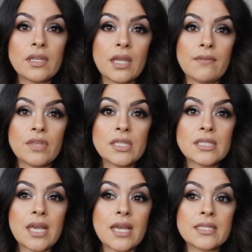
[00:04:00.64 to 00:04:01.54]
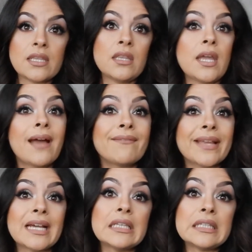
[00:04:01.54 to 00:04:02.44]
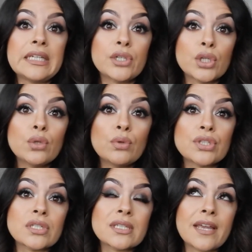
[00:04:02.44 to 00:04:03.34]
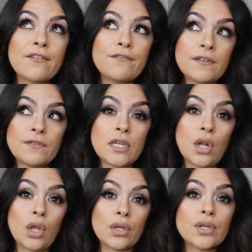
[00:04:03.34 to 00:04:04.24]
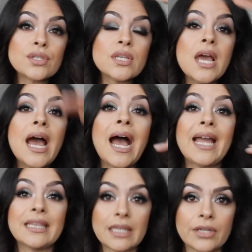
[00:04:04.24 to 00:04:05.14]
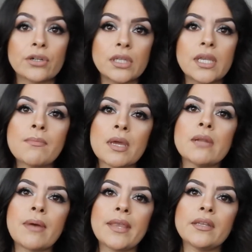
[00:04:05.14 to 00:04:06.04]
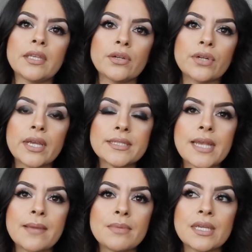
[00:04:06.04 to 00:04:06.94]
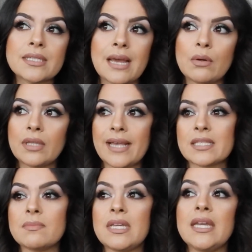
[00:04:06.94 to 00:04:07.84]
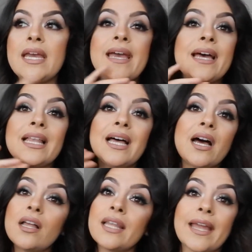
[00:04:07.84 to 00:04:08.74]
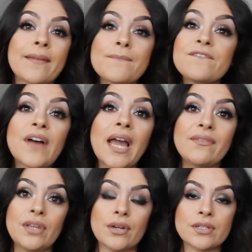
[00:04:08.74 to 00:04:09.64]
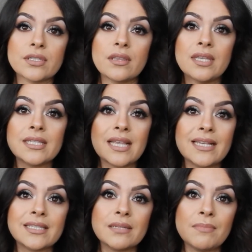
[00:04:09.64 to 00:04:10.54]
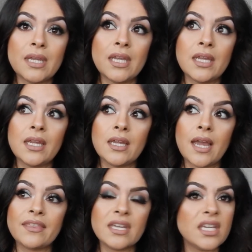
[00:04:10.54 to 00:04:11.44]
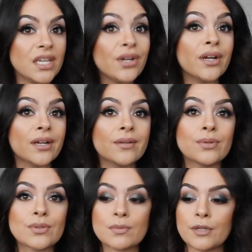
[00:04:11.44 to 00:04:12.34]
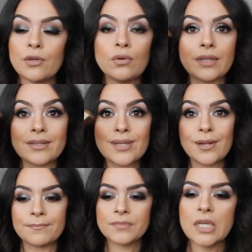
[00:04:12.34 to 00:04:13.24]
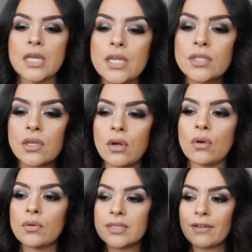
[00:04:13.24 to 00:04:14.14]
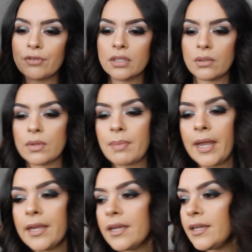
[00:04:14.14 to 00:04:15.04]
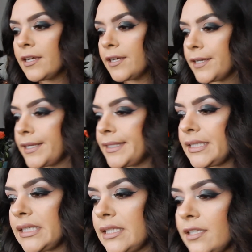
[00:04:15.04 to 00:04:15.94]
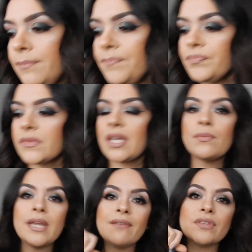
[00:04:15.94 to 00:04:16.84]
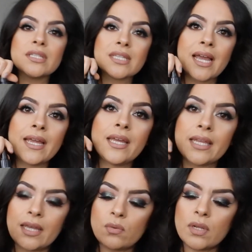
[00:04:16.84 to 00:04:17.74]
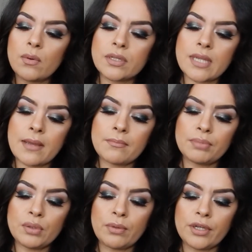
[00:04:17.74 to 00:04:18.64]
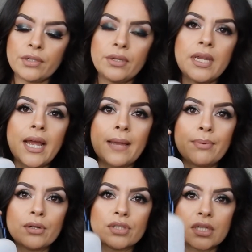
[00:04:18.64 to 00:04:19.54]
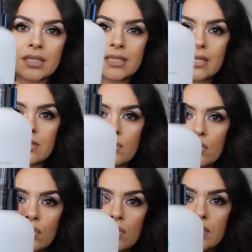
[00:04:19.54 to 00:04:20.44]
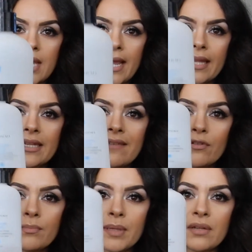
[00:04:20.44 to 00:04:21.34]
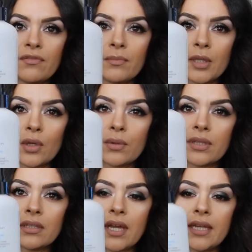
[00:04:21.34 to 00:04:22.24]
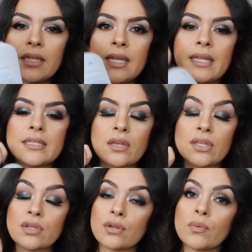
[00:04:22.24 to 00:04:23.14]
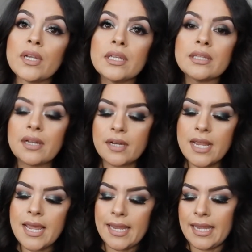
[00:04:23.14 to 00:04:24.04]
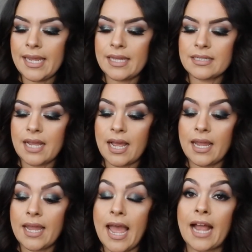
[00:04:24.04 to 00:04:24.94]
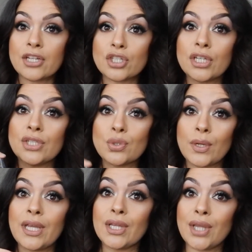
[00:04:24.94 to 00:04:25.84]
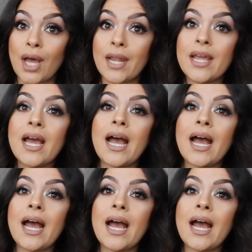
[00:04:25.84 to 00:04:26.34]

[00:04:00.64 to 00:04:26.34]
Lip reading: Then they have this size, and then they have like a liter, which is like $50. I literally am gonna buy the liter next time because that will last me like 5 years. This lasted me, I think, a year, which was pretty cool, and now it's gone. So definitely rebuying. Then we have this guy. Again, when I worked at Blue Mercury, I purchased SkinCeuticals. I had never been familiar with the line until I started working there, and I actually enjoyed it a lot.